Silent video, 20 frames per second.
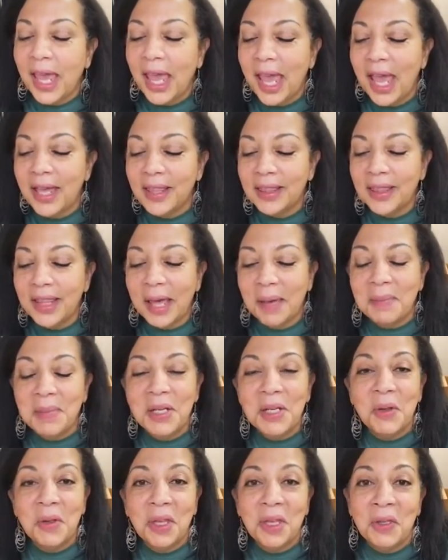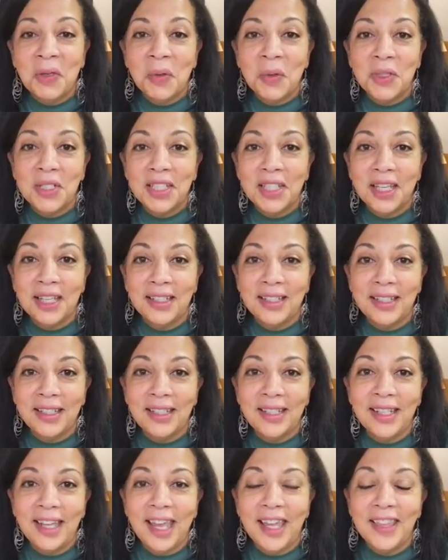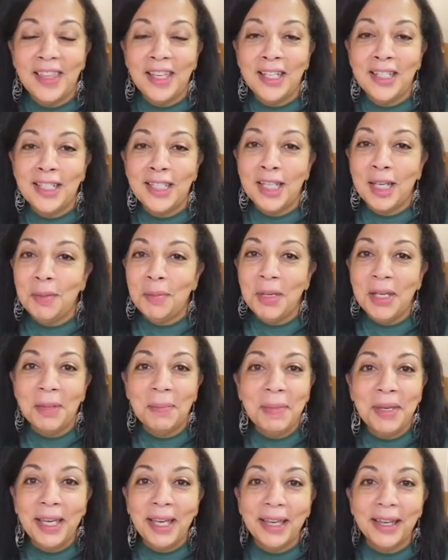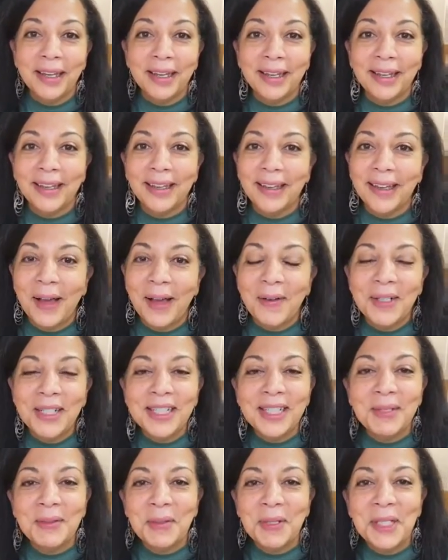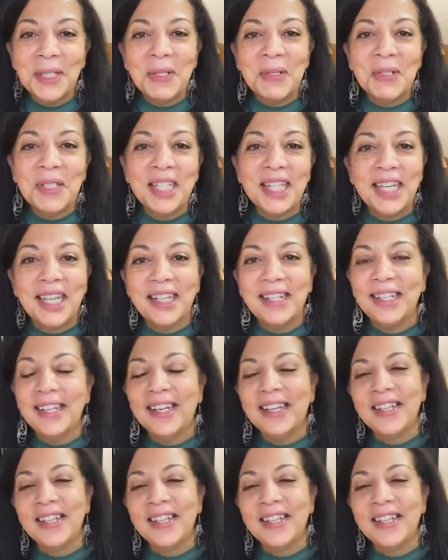and let me know that you attended, and then send me a pic. I want to see what you did.